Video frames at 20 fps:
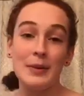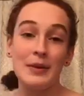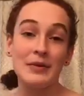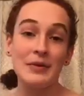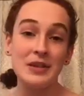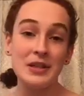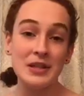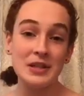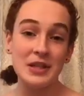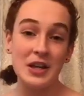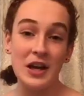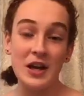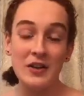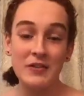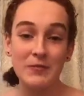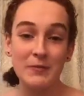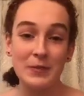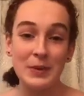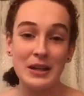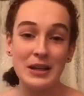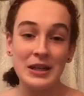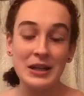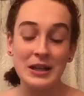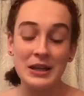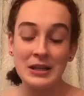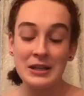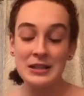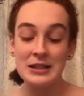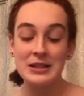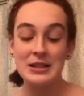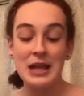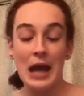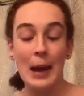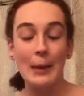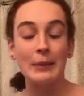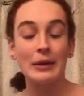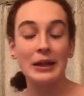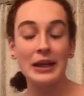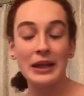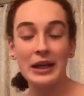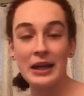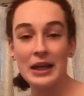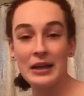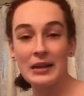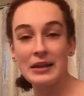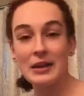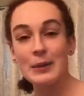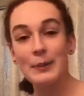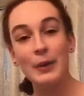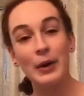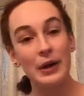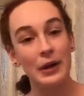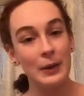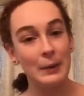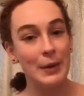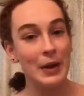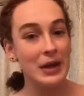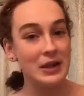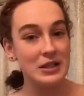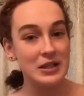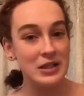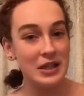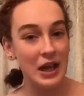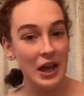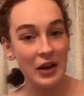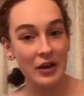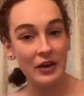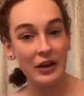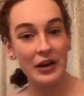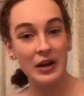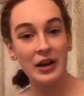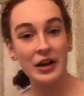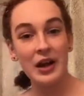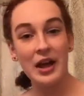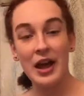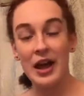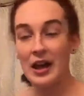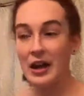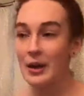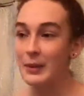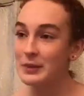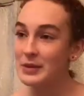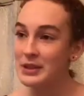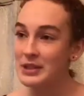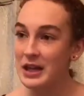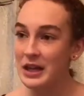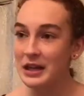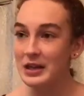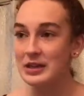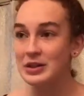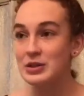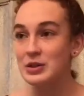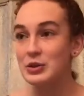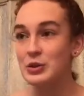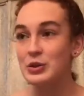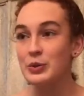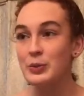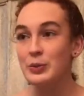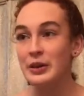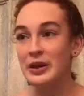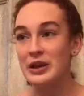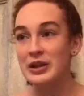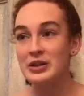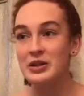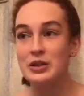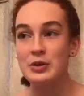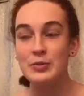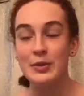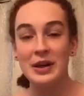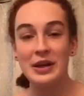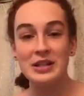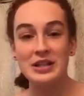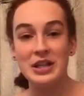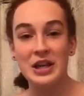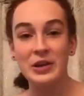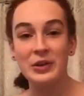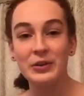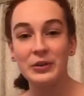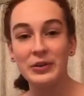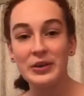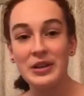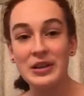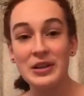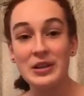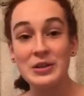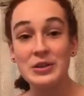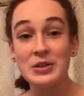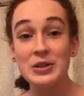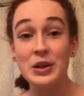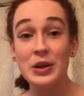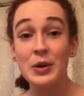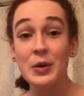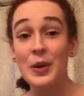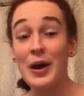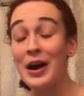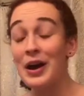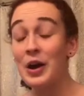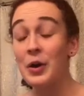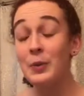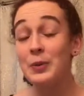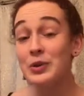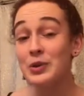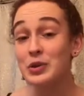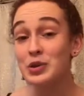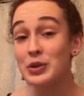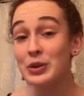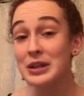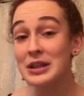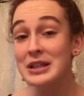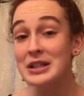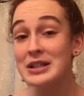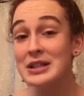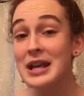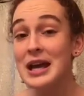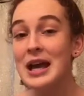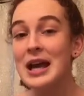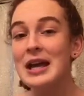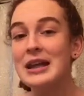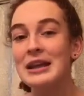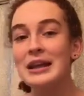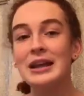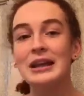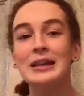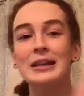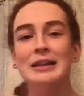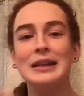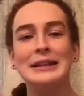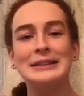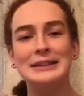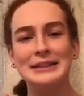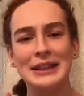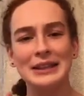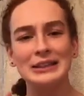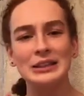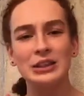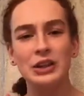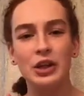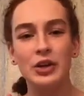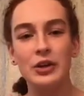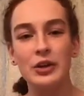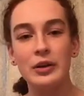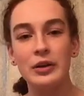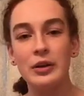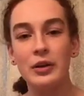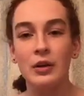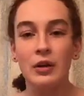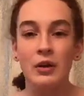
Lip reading: about this. I've been dabbling in the body painting area and I'm excited to bring it to my channel. So I hope you enjoy this and let's get started.